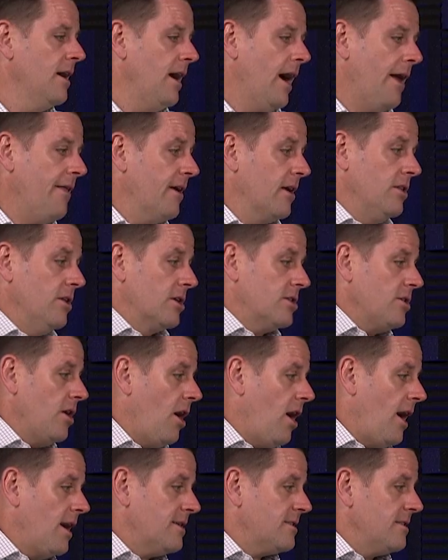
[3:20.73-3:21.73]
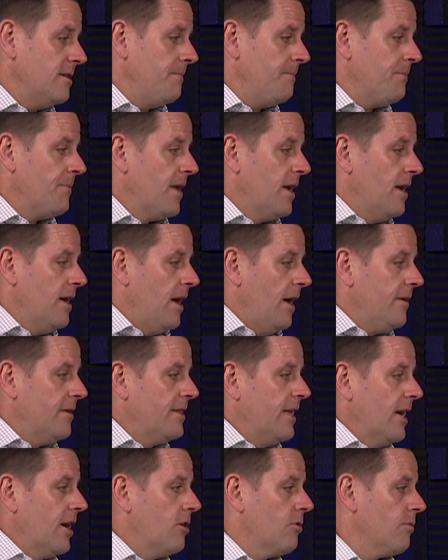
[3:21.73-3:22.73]
I think it looks awesome. I think
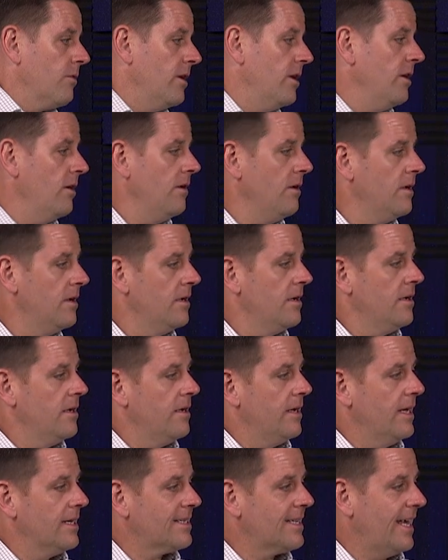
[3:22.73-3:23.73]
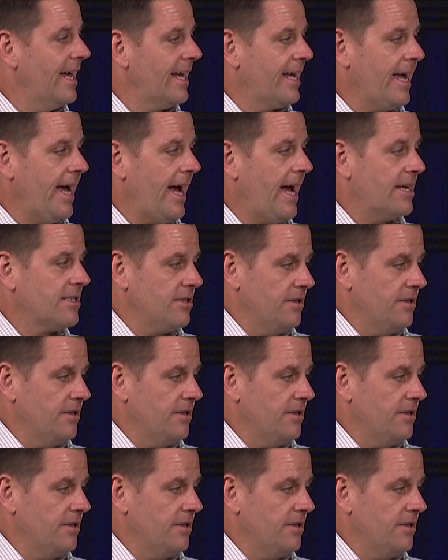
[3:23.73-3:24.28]
that grille is kick-ass.